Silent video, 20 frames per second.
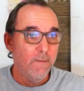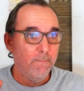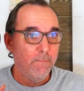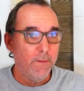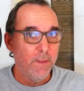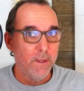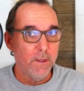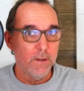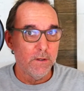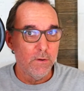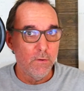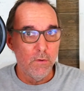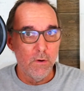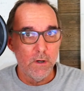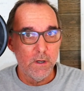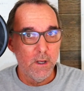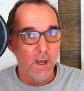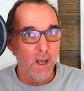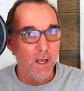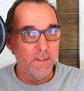the
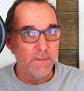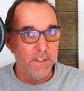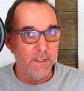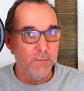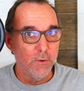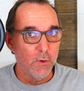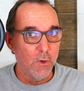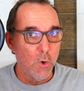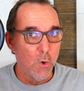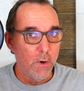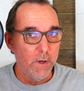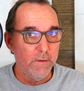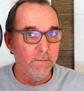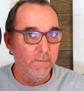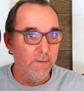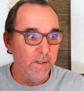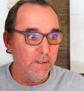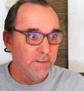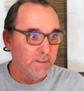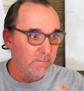court costs and the recording
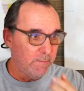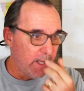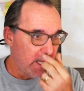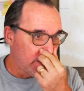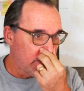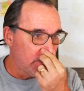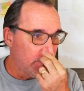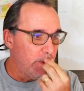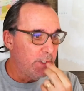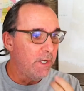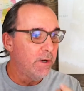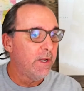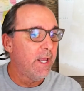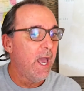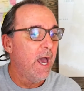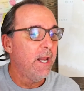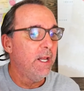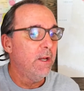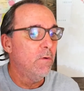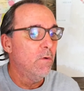fees, if that's the way your
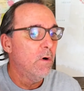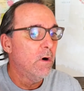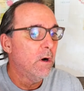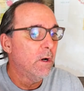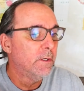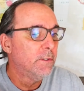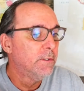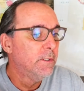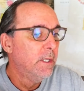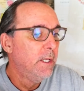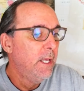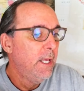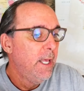county works.